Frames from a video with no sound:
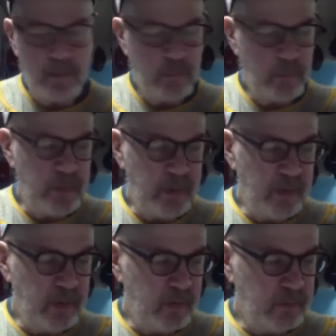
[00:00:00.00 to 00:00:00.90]
would be
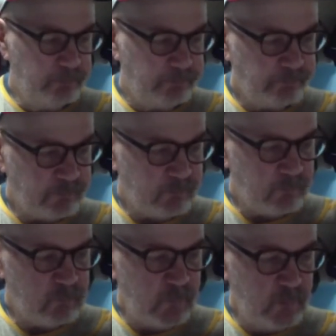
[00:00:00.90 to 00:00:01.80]

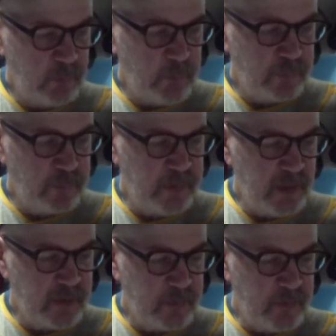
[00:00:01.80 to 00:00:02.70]
remiss of me
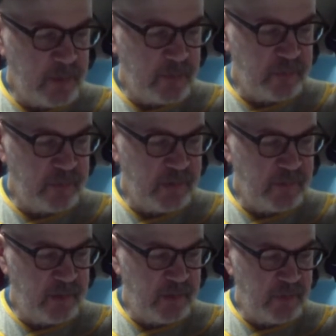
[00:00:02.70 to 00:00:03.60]
not to mention that
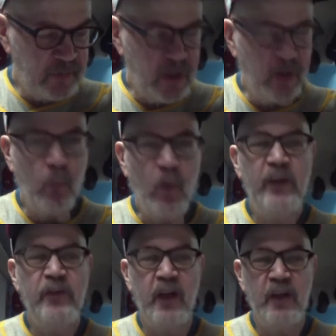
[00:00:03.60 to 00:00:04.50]
the Chicago
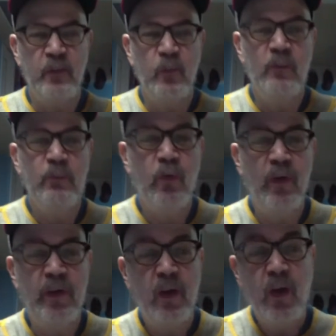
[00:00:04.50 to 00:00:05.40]
White Sox at one
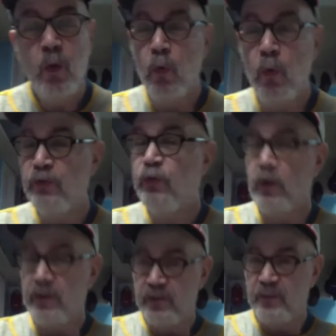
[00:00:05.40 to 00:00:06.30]
point wore
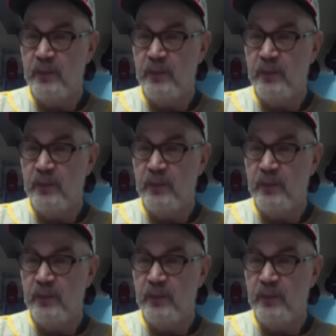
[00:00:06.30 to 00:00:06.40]
shorts.